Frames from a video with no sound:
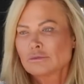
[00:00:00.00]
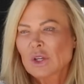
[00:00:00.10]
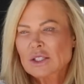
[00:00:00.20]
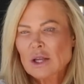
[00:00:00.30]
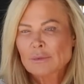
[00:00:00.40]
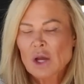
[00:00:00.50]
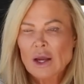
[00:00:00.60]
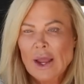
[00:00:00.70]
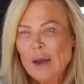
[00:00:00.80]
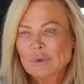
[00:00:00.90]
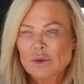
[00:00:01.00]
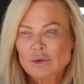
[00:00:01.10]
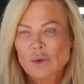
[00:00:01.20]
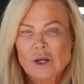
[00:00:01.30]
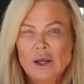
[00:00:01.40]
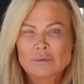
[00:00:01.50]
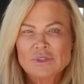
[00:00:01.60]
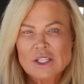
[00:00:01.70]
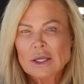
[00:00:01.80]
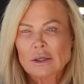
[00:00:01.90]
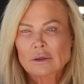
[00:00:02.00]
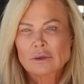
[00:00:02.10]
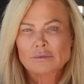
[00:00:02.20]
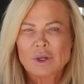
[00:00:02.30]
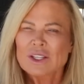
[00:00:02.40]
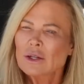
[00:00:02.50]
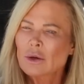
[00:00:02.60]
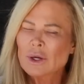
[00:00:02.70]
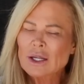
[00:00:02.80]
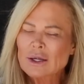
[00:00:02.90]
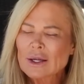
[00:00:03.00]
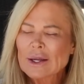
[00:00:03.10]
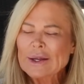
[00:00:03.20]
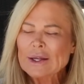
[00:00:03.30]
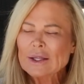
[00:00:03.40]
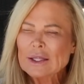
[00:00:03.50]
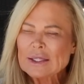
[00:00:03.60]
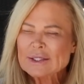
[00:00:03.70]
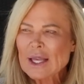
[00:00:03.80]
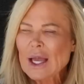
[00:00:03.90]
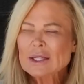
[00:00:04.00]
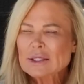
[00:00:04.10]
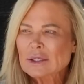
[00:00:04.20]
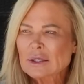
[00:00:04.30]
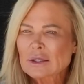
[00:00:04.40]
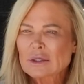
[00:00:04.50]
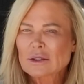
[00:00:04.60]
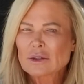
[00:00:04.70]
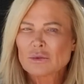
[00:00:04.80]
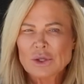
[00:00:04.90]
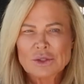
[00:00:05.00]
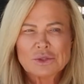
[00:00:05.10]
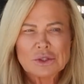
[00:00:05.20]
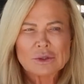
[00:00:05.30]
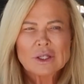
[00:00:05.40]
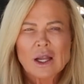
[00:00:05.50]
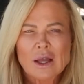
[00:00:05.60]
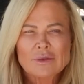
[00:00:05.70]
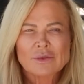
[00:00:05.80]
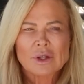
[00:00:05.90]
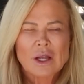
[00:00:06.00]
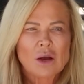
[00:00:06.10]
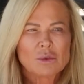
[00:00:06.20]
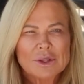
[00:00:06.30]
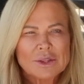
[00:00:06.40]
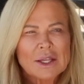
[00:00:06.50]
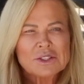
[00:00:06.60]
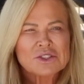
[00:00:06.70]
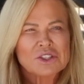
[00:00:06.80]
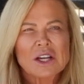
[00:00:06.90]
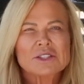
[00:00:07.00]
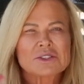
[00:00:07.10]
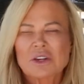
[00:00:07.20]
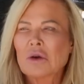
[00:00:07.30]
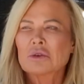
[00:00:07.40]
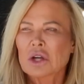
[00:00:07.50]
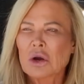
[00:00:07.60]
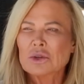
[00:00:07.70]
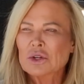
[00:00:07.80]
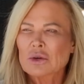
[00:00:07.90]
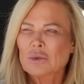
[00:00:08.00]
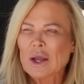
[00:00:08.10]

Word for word: because I'm not happy with what I'm seeing. But you know what? Is that what you do in life? When things just don't go your